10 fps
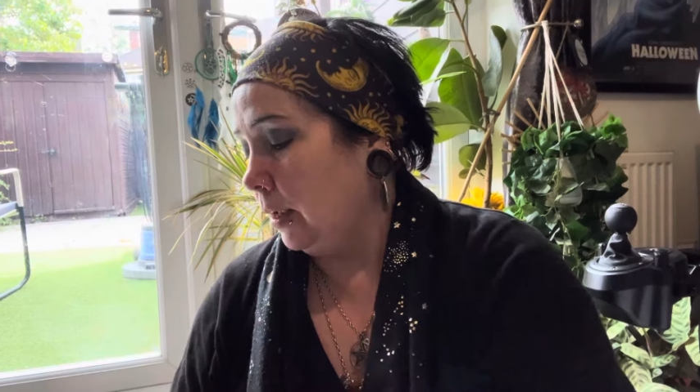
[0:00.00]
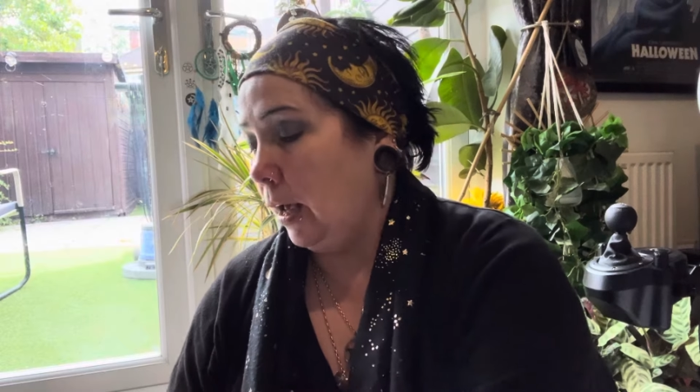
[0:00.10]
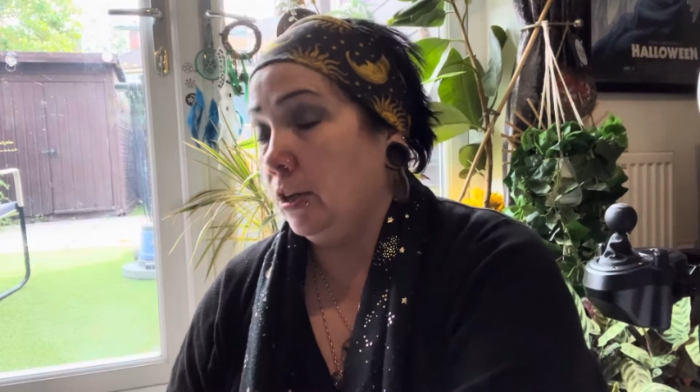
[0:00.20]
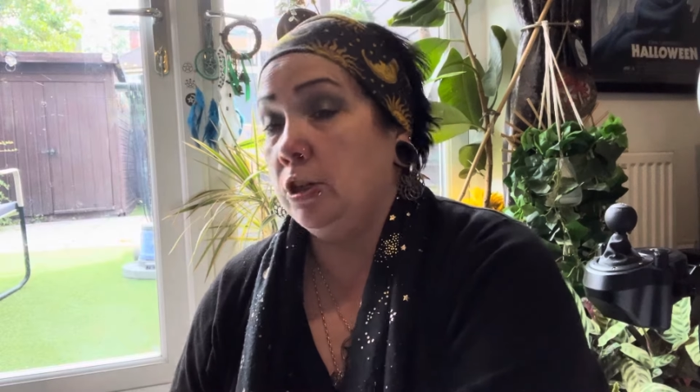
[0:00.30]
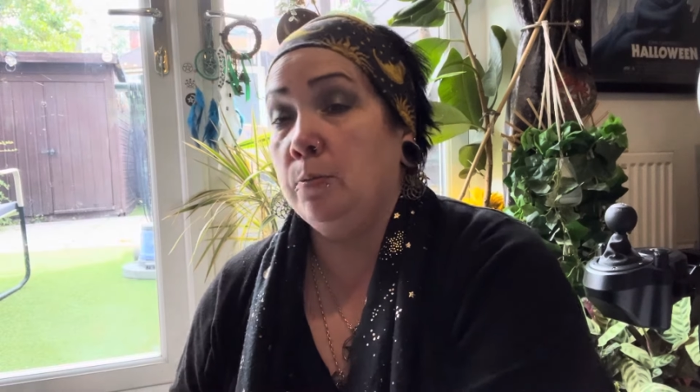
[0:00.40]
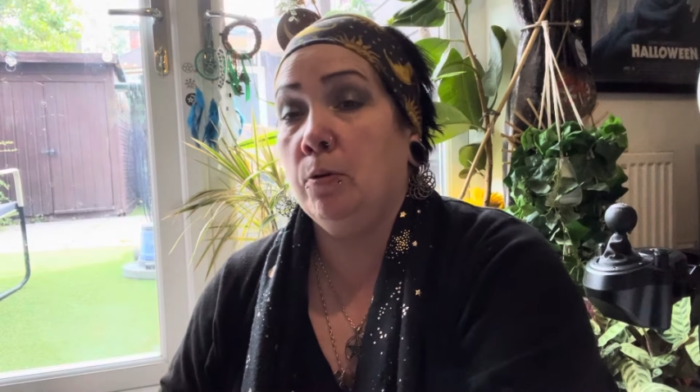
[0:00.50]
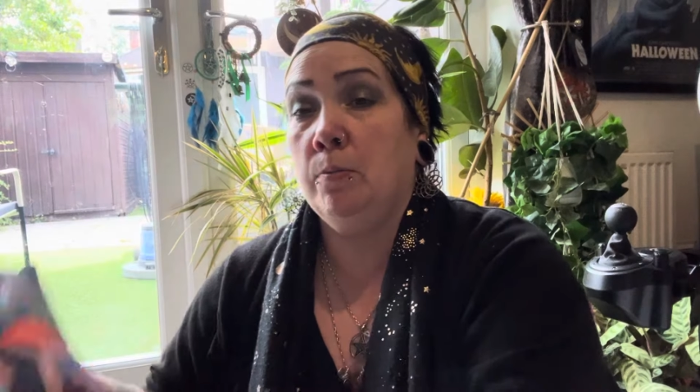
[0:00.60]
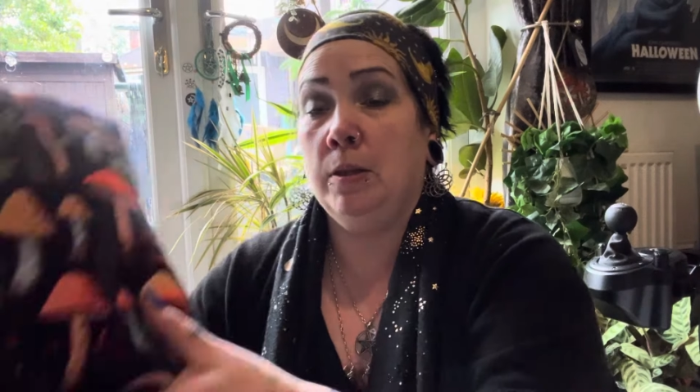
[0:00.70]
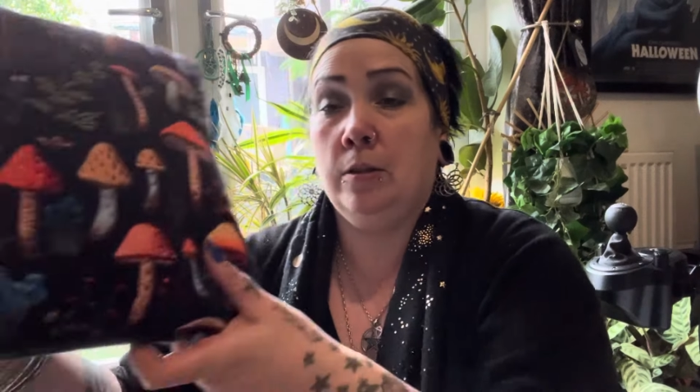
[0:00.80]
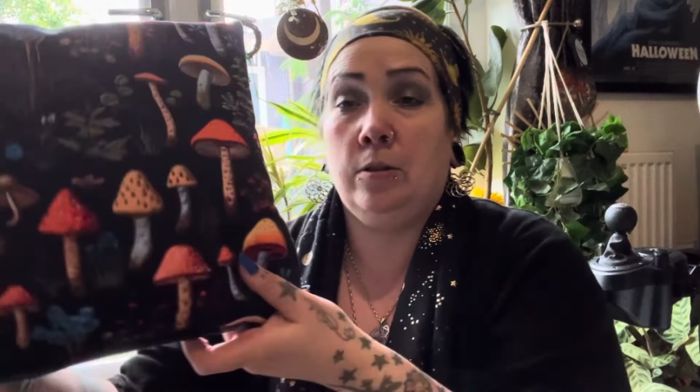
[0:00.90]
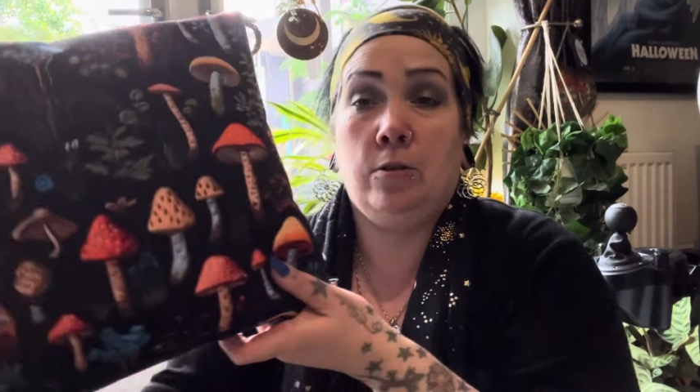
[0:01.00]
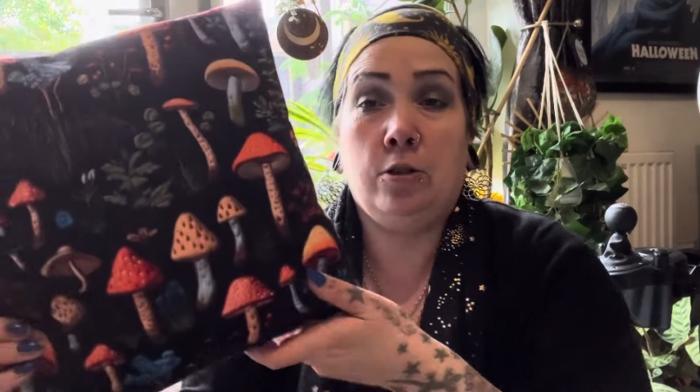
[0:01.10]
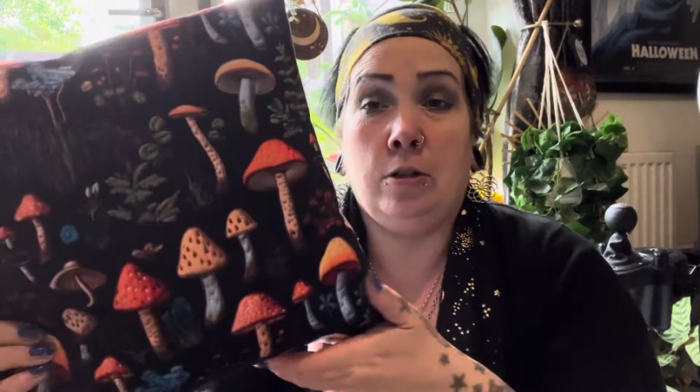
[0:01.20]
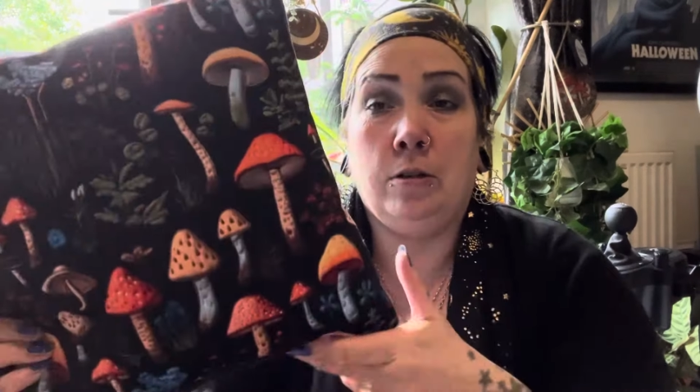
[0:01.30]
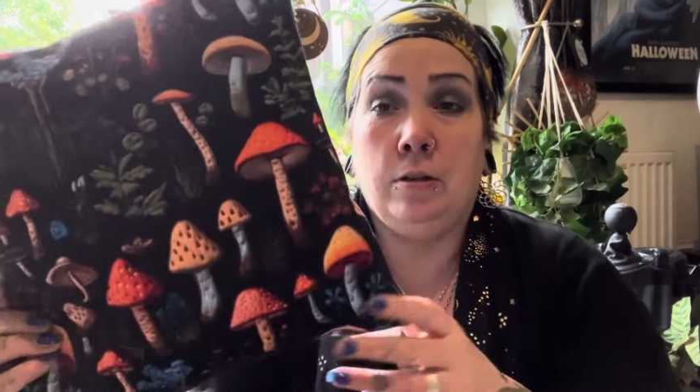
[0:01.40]
And she bought me this
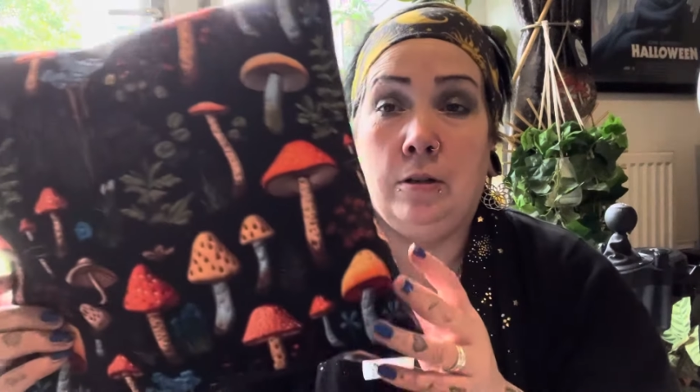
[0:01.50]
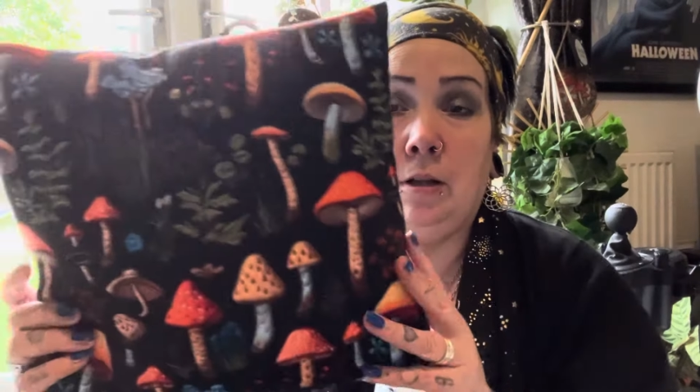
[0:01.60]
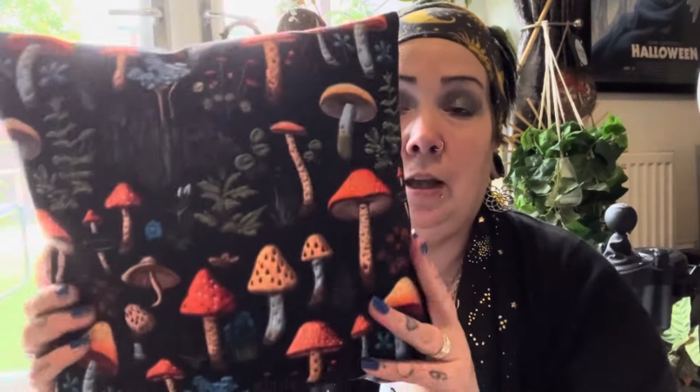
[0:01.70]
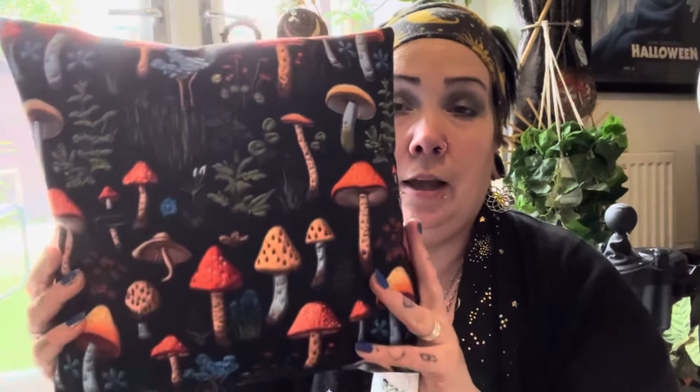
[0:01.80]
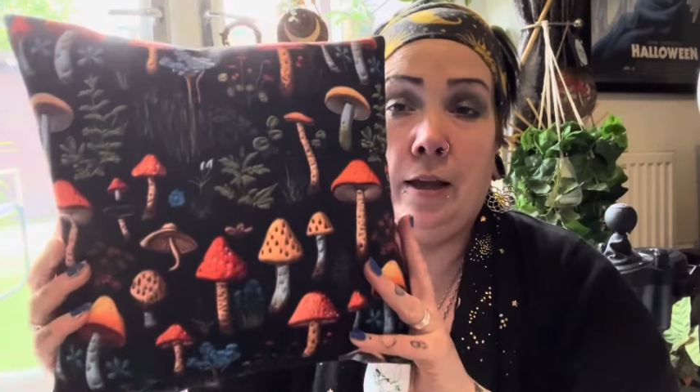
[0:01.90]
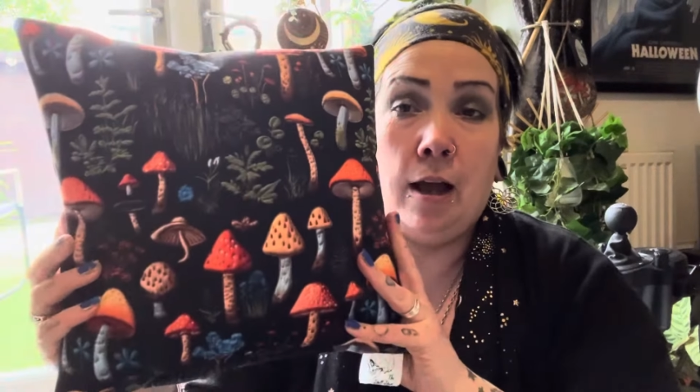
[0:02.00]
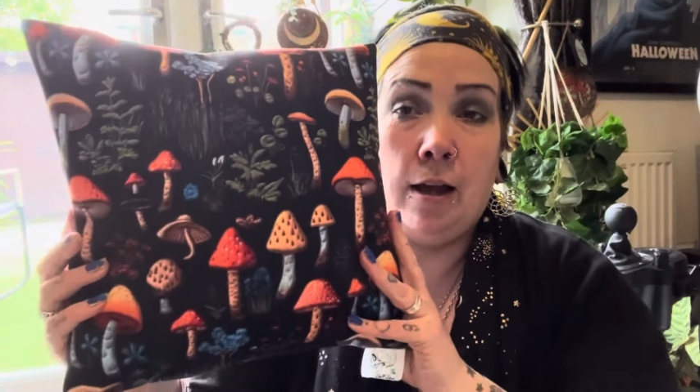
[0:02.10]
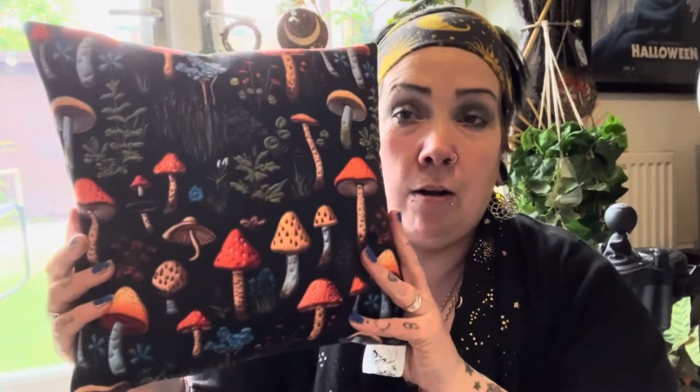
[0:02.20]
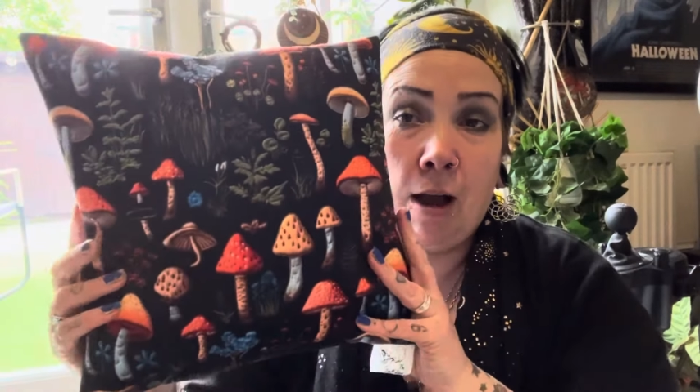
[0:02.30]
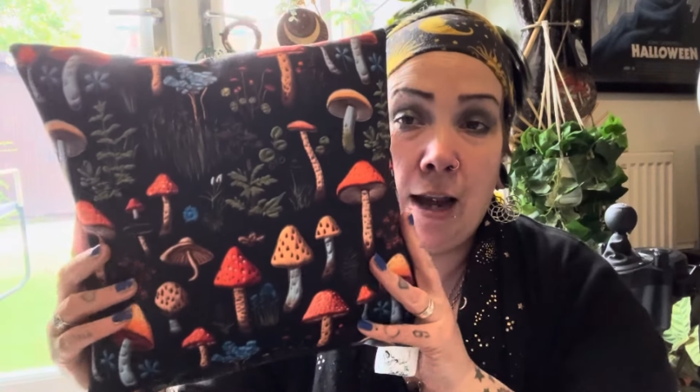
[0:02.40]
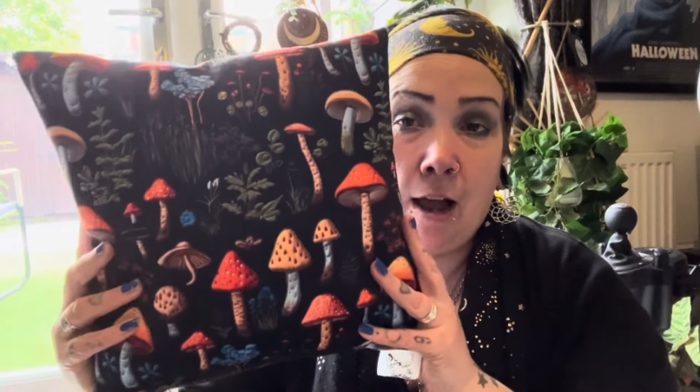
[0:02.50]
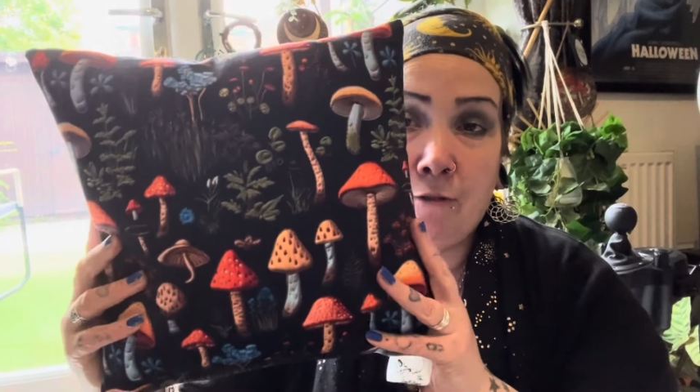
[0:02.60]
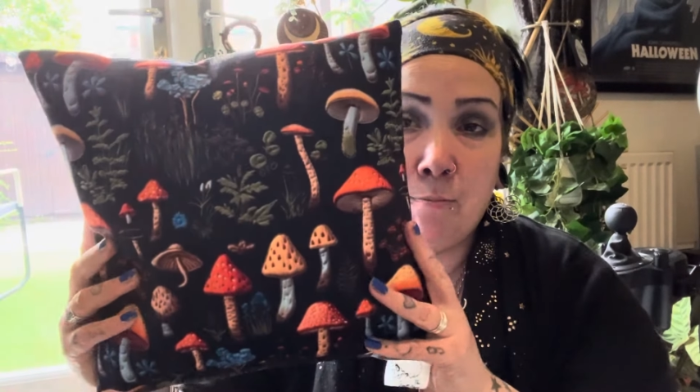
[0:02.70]
cushion. And I love